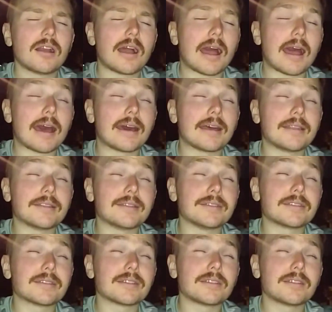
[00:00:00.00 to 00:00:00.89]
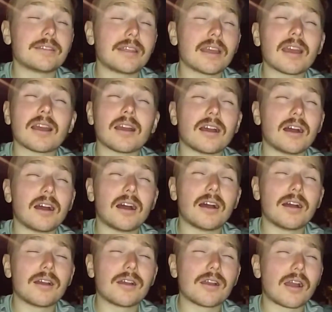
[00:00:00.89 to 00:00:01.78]
And yeah,
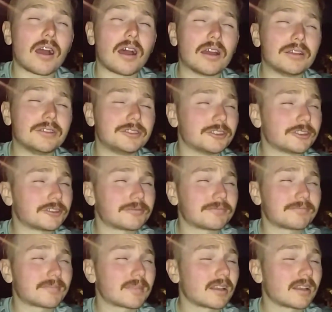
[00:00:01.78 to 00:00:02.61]
I just